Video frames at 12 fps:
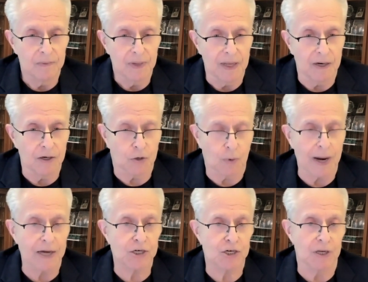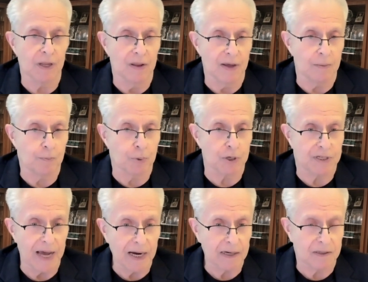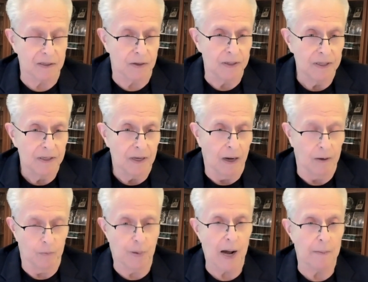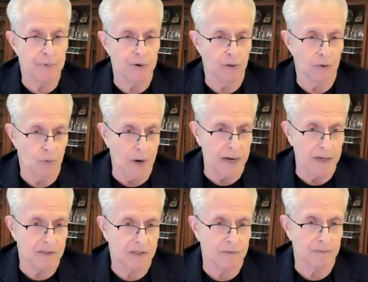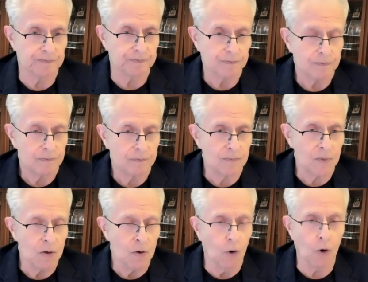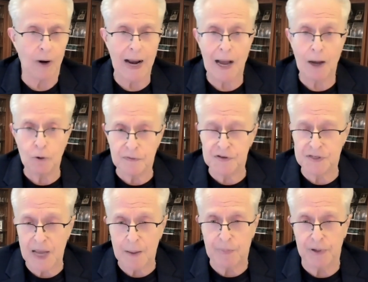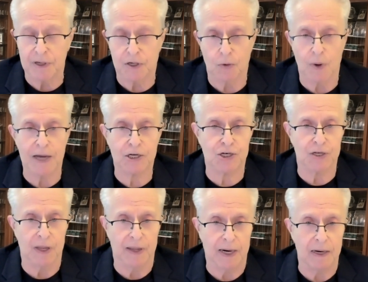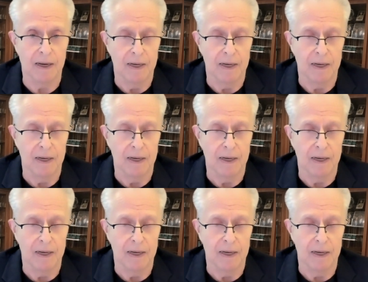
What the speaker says: in a direction that protected unpopular rights, or out of step in a direction that